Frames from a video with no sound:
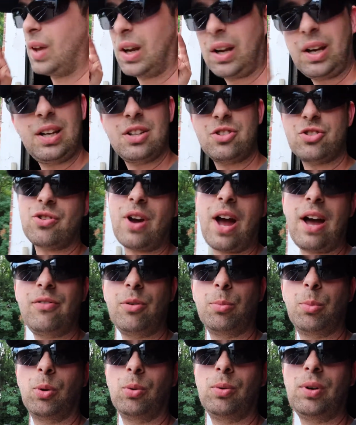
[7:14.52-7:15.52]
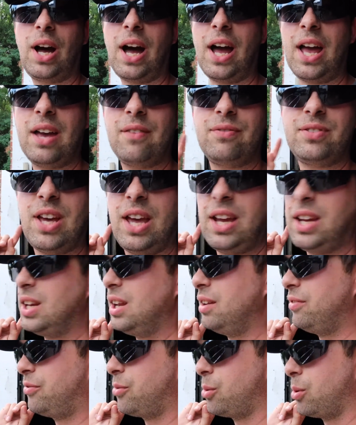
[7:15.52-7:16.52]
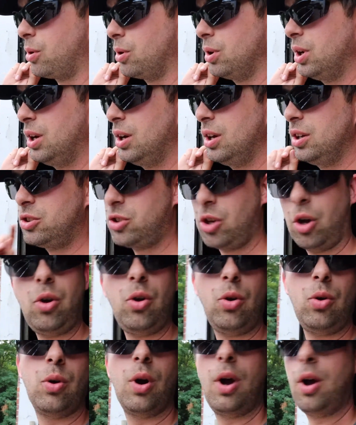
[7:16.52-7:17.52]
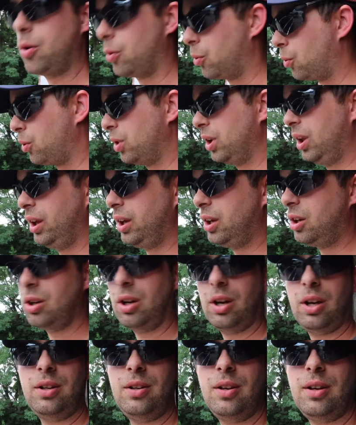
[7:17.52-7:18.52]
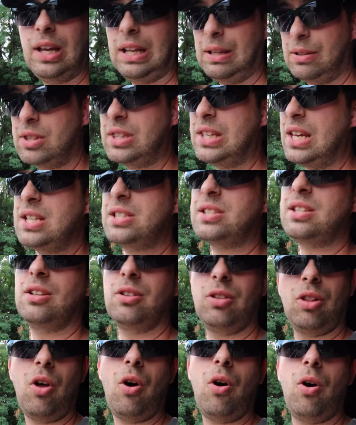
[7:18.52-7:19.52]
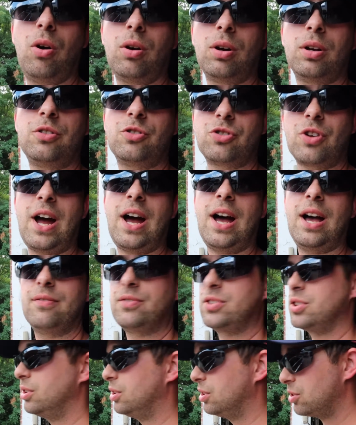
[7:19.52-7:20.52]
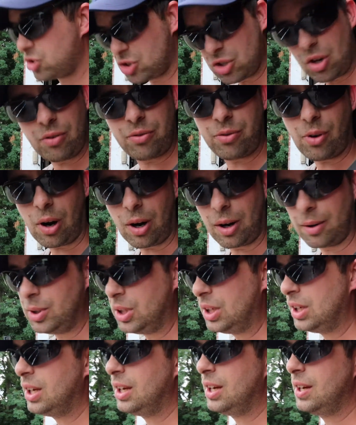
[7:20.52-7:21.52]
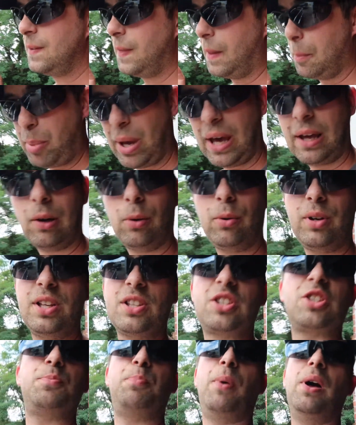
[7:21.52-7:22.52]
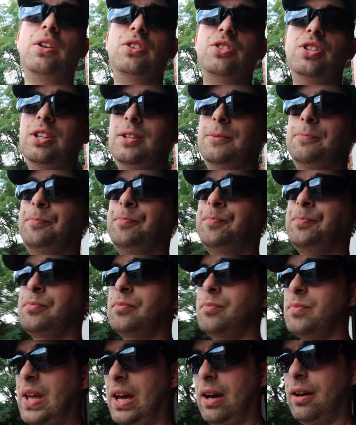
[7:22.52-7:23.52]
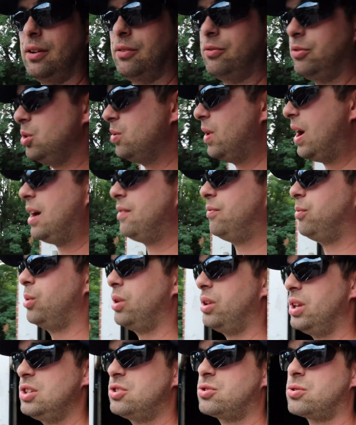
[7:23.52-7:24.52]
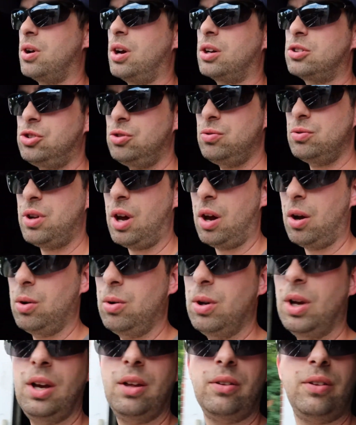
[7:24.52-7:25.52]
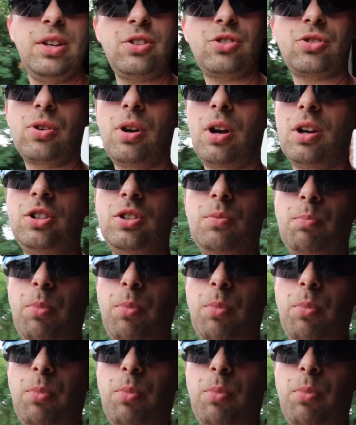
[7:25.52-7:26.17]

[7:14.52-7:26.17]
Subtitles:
it is drivable. I have taken it for 2 really good and decent long drives so far. The pedal is spongy. Now, if you have one of these trucks, you know these trucks'